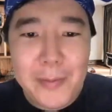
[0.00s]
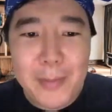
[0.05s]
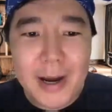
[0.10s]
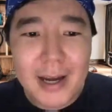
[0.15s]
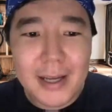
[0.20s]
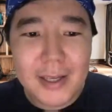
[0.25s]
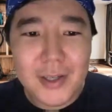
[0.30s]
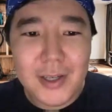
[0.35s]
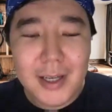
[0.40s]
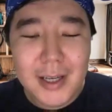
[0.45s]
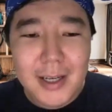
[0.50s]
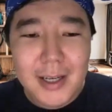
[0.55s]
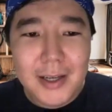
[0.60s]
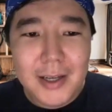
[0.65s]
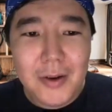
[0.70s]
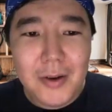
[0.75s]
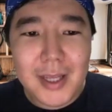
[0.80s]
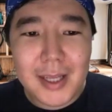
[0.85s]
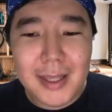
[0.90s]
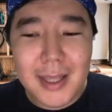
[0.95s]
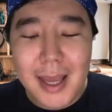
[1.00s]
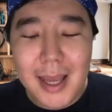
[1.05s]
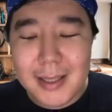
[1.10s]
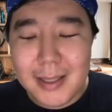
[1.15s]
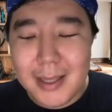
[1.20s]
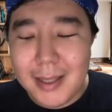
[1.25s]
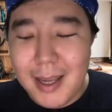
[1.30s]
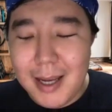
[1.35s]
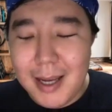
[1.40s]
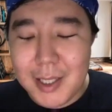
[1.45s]
much. The
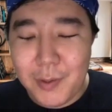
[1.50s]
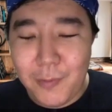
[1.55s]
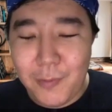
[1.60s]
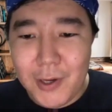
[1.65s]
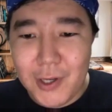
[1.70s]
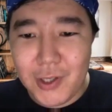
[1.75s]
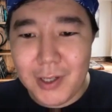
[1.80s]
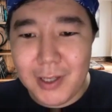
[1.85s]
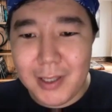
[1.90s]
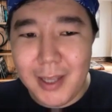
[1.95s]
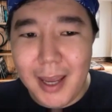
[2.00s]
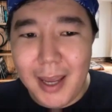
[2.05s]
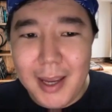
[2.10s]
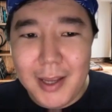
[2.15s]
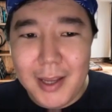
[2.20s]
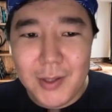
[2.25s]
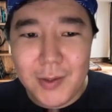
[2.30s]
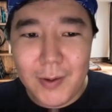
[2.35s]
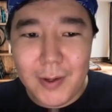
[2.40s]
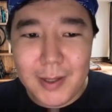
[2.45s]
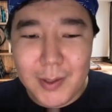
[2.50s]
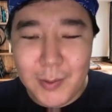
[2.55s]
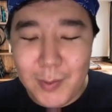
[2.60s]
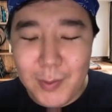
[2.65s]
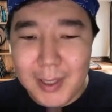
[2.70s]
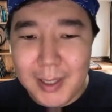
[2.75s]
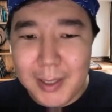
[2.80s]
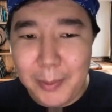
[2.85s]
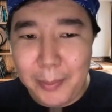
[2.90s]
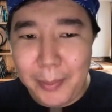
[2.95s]
next question, the answer is
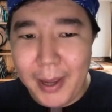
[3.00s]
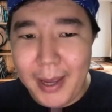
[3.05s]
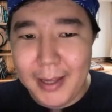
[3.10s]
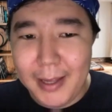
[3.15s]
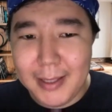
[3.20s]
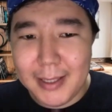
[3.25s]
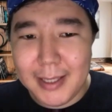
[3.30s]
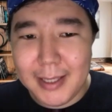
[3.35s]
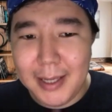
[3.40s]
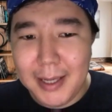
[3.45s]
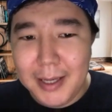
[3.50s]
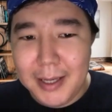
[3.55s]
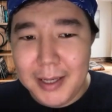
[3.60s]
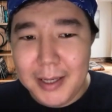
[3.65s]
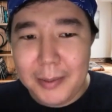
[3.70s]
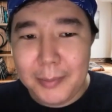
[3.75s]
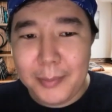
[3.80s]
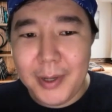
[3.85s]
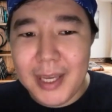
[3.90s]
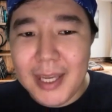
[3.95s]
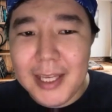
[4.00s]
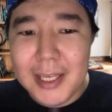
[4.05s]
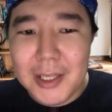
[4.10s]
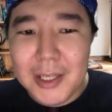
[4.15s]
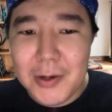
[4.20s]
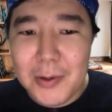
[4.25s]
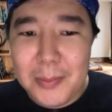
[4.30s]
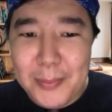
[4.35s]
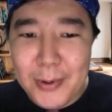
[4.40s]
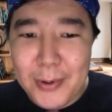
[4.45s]
really depends. But in
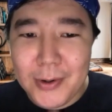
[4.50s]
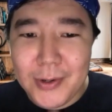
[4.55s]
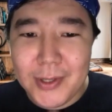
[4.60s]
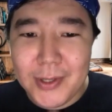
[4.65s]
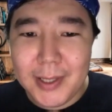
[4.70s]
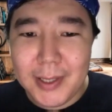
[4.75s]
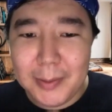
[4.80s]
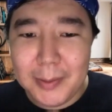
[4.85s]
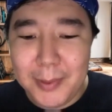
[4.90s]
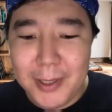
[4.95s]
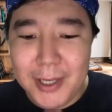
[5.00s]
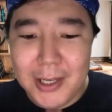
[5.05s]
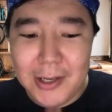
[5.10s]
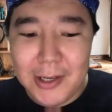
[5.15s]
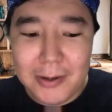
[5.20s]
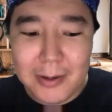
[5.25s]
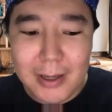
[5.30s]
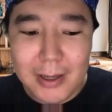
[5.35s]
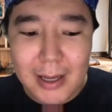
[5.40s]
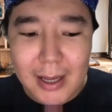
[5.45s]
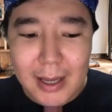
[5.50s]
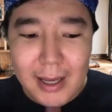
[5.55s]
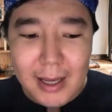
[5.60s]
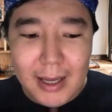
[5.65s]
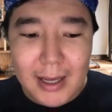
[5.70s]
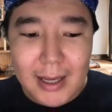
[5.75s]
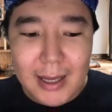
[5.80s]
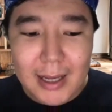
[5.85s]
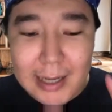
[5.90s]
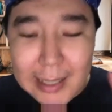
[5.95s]
your personal opinion,
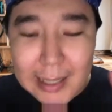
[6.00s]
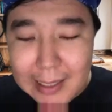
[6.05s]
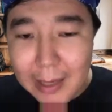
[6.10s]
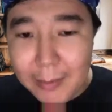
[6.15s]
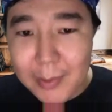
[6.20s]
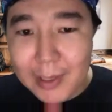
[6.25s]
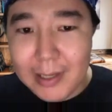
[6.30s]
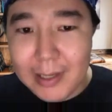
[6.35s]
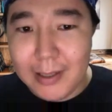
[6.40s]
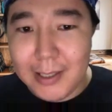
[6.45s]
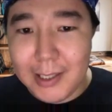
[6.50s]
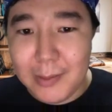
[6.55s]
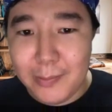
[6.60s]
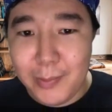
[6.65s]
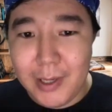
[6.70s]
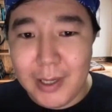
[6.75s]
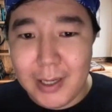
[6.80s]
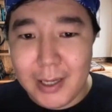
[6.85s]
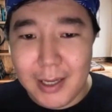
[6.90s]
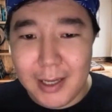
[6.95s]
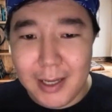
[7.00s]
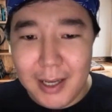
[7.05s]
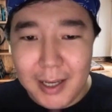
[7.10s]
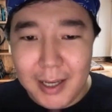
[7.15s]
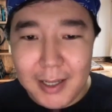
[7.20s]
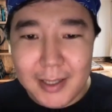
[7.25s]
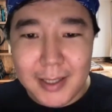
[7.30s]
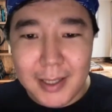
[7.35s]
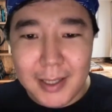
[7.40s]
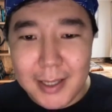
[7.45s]
academically speaking,
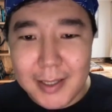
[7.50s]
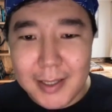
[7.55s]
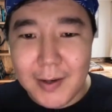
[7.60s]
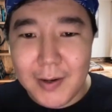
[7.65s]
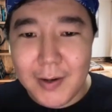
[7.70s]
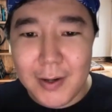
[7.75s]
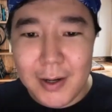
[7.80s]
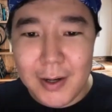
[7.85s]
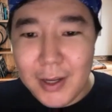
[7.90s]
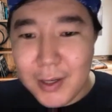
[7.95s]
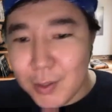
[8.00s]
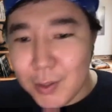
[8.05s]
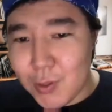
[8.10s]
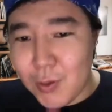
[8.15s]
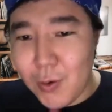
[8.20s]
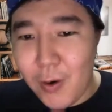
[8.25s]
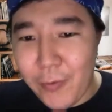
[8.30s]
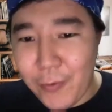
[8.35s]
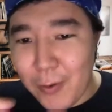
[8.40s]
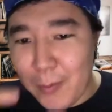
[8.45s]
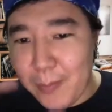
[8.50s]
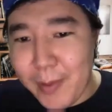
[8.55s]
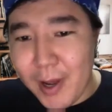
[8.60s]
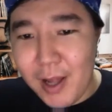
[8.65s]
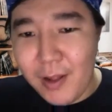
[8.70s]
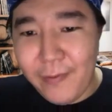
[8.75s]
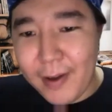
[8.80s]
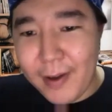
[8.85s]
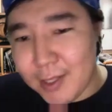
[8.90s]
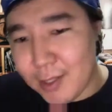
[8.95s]
it's easier to go from
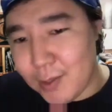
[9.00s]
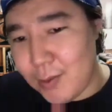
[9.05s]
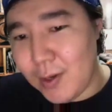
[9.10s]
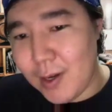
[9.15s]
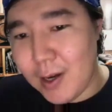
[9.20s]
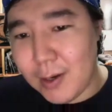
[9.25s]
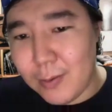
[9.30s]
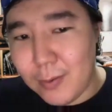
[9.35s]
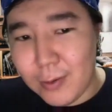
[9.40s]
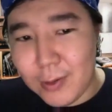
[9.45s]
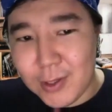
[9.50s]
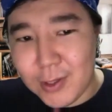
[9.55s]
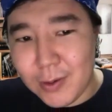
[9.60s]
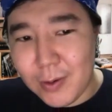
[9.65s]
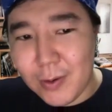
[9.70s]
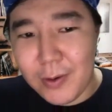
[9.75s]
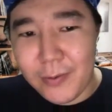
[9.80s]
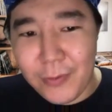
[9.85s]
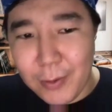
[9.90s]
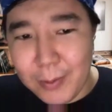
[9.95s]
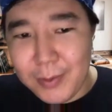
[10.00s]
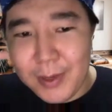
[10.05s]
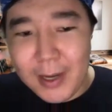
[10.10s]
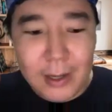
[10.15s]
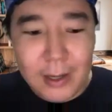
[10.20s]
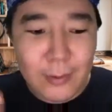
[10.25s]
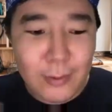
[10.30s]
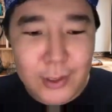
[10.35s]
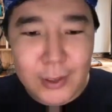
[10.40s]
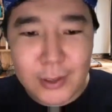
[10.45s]
Belfast to Yakutsk or from
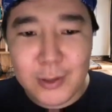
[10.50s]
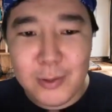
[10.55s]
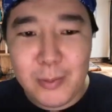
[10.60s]
Yakutsk to